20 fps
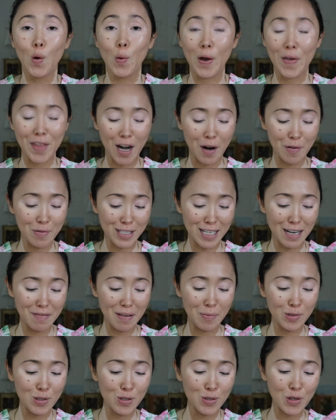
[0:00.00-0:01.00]
that I was gonna be
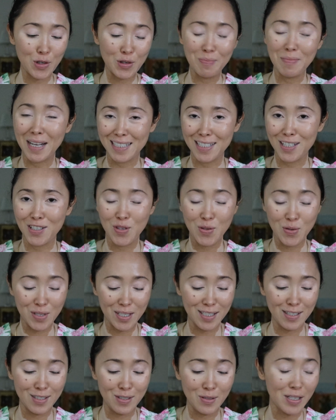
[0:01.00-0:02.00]
able to go to
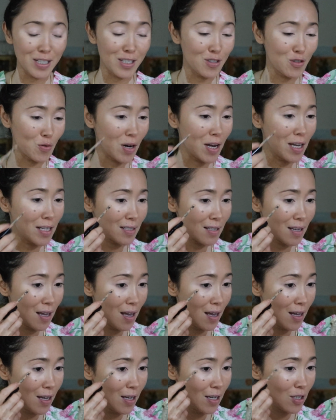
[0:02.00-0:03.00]
Massachusetts to get a dress.
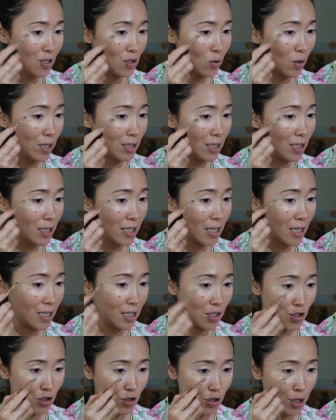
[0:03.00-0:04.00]
So I did get
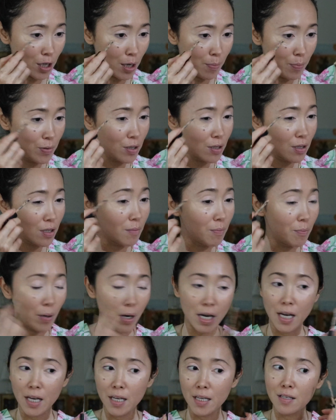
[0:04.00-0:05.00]
it shipped
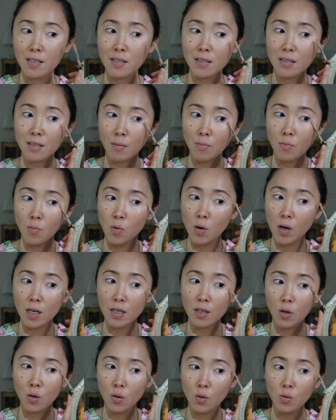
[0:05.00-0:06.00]
by someone
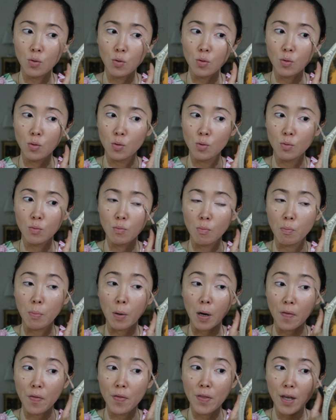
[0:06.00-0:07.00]
who
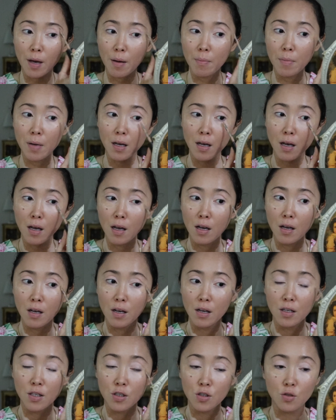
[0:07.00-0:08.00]
bought them
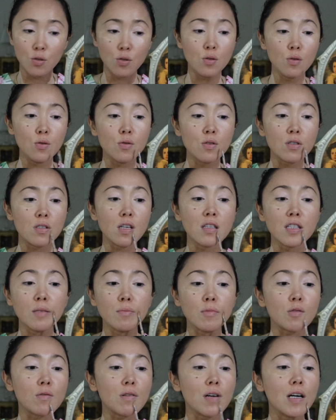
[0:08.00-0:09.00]
to send them
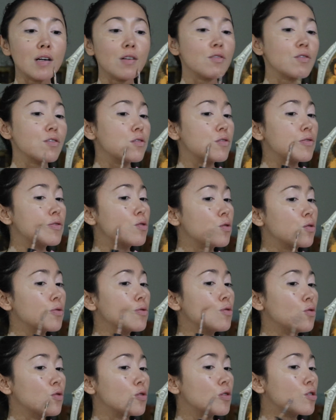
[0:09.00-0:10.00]
around
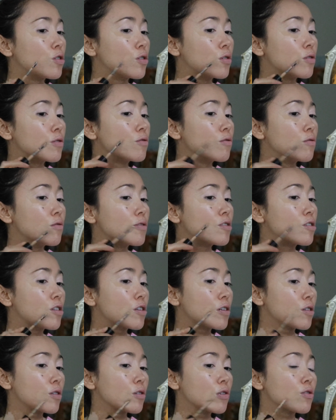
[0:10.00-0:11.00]
to
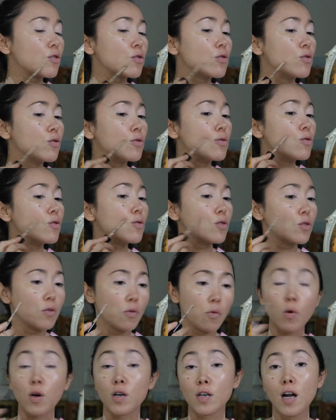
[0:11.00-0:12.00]
girls who
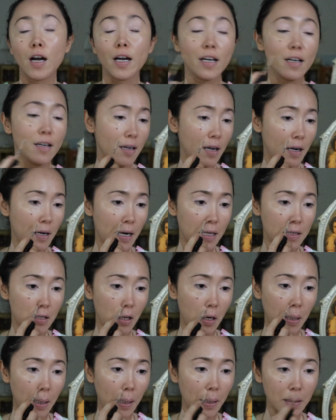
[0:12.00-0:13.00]
were not in
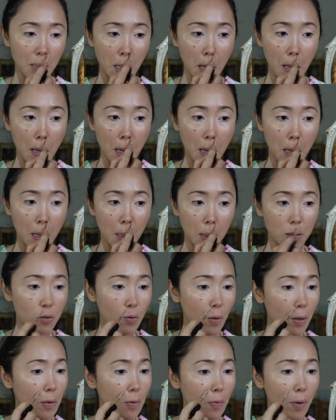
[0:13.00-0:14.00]
Nantucket. So
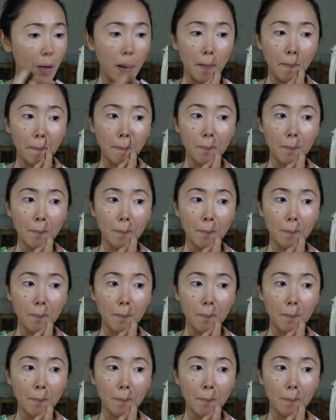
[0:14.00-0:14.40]
anyway,